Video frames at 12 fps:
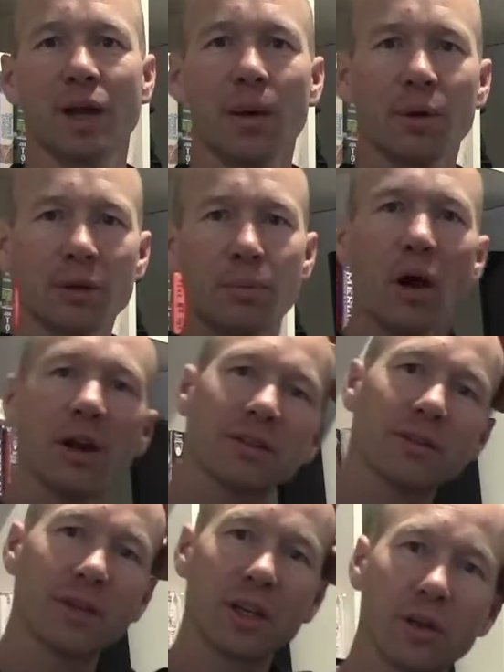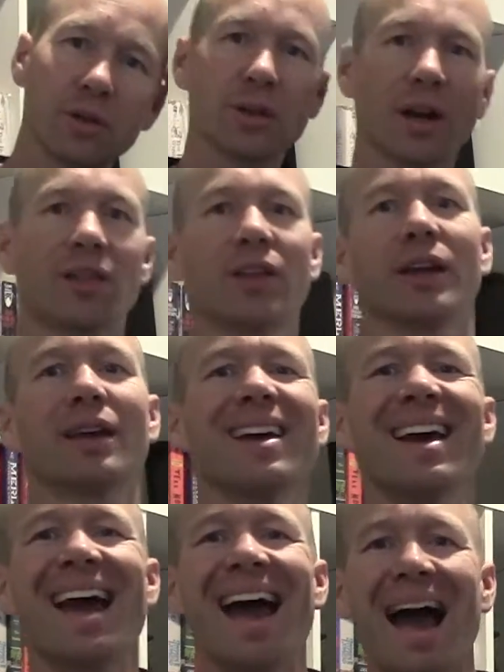I want you to pause the video and try to think,
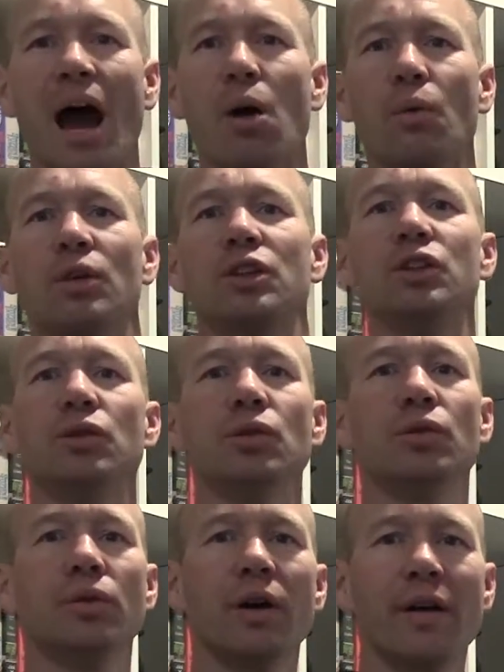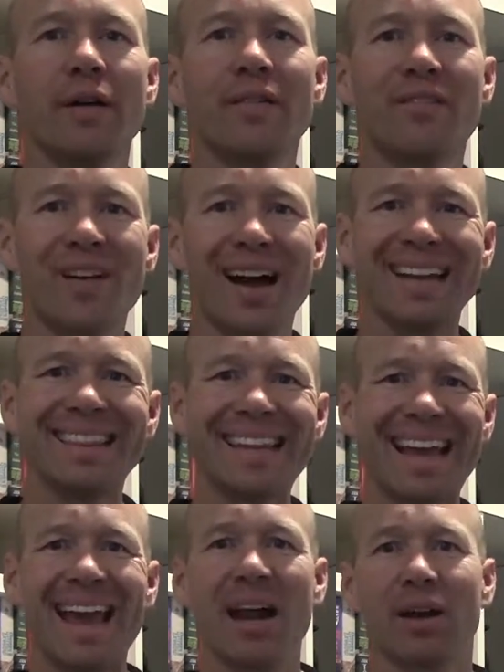how would you find
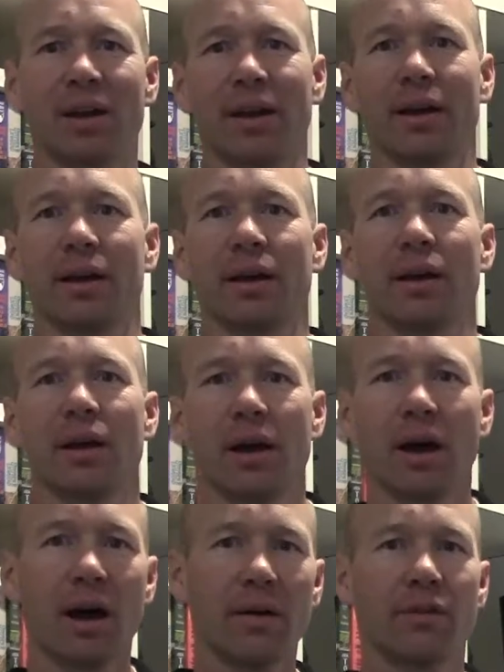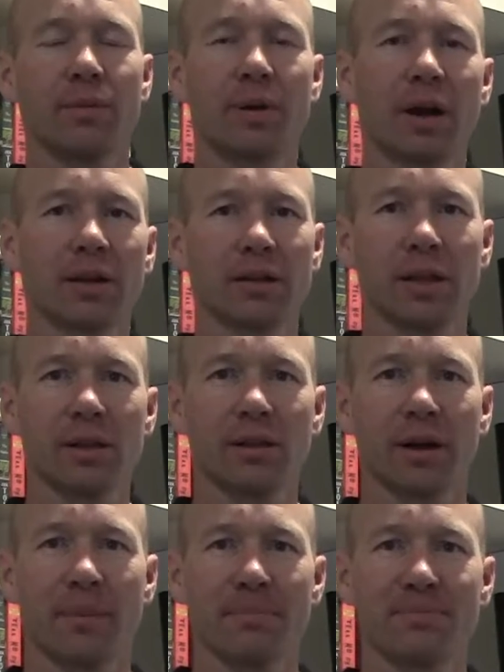the area of the
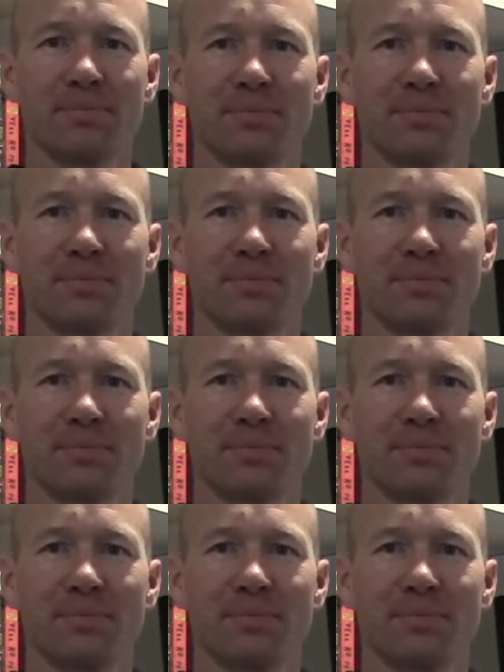parallelogram?